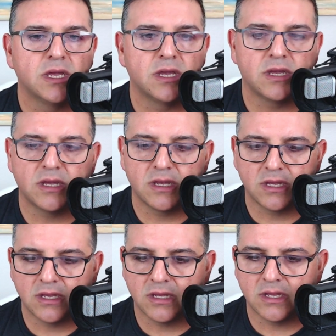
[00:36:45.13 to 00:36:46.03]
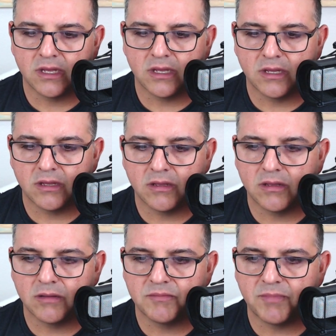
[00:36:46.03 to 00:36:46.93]

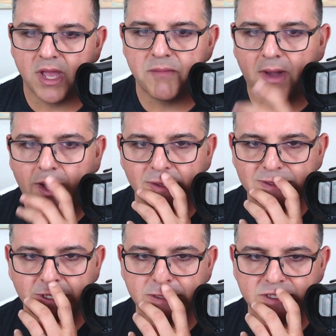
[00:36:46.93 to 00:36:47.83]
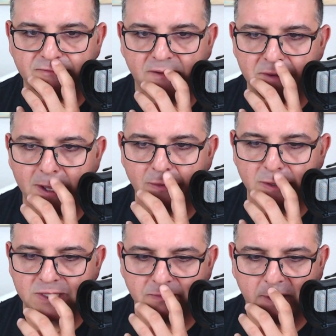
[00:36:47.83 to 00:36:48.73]
uh, I apologize if I'm not
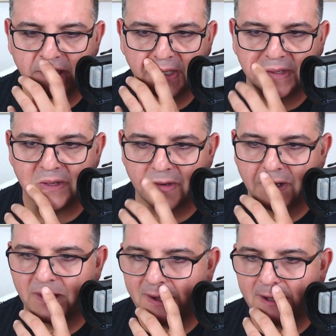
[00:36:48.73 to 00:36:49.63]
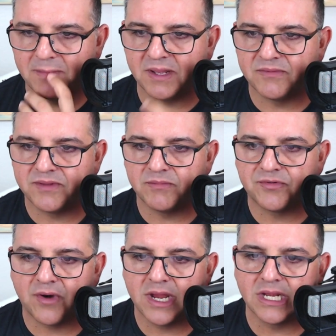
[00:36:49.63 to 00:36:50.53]
responding to your comments. I'm
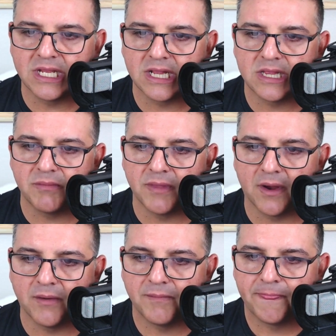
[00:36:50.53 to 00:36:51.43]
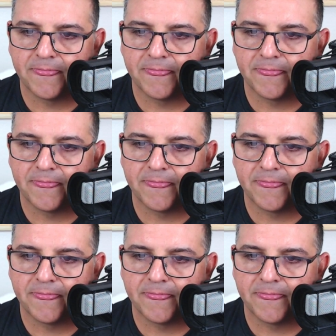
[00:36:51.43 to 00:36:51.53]
trying to get them there.